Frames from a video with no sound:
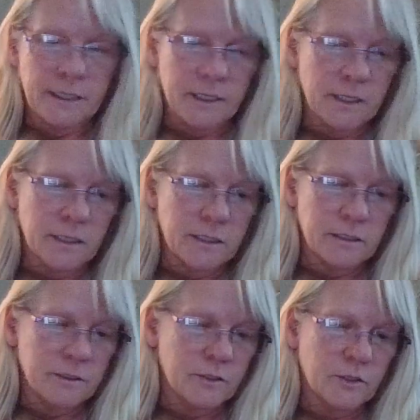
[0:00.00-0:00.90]
it
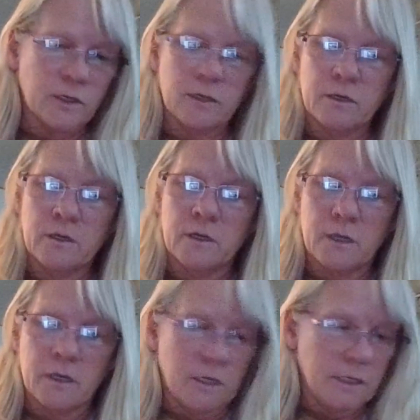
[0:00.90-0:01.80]
is
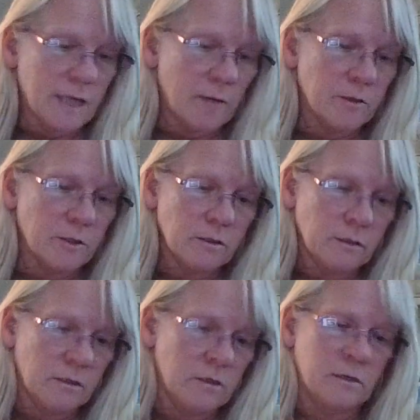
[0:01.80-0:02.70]
double
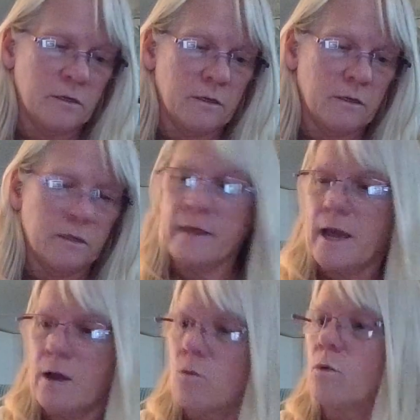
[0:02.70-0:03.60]

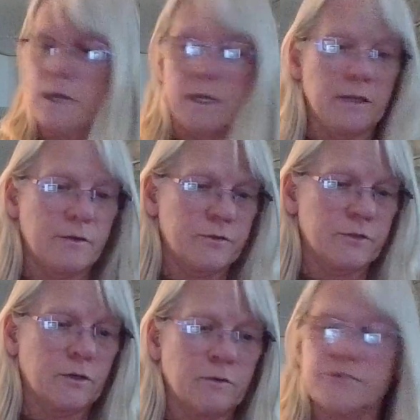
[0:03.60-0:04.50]
that width.
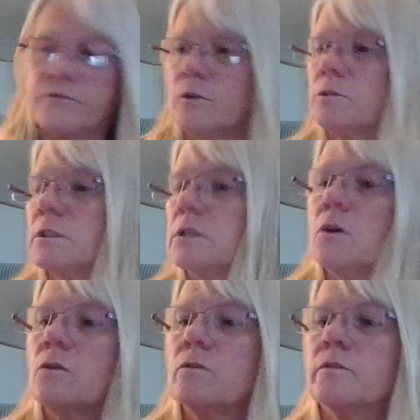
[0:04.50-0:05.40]
So it's folded
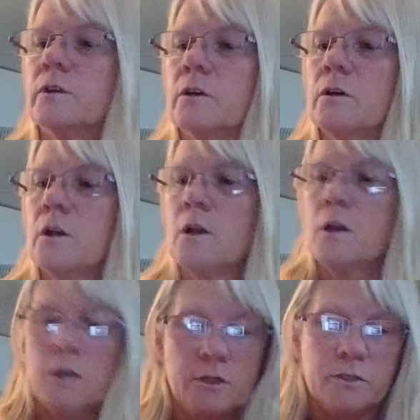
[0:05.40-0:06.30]
over.
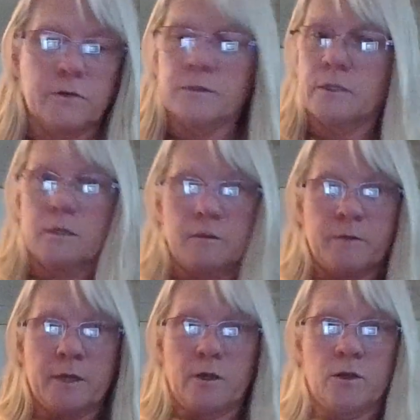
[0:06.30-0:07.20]
So it's going to
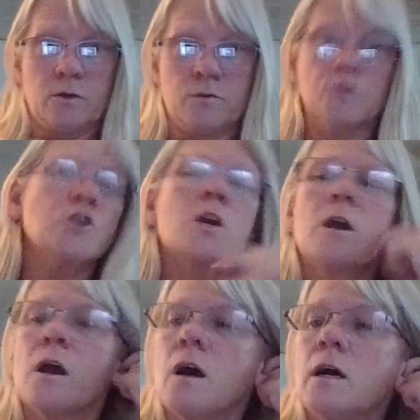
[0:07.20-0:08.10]
be huge.
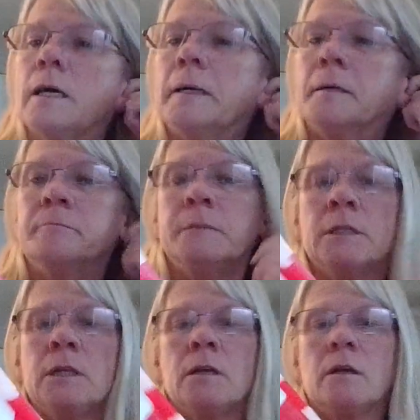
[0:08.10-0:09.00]
And
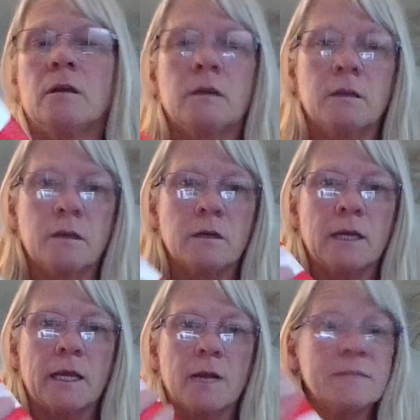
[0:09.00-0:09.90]

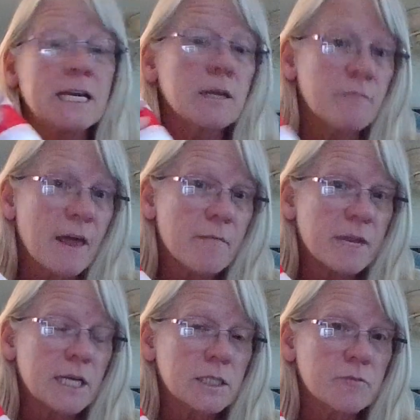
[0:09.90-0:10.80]
I'm taking that
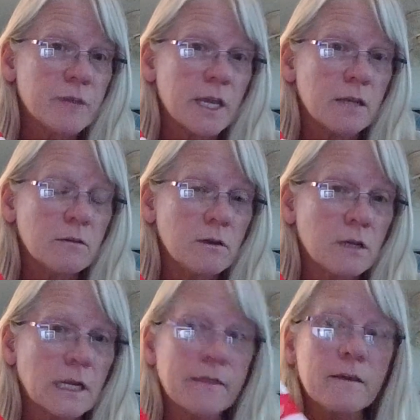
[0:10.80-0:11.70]
back to Maine.
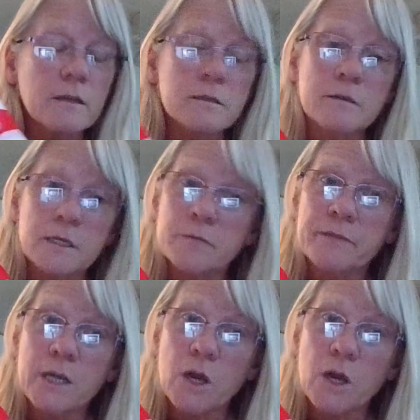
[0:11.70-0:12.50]
And I think it's going to be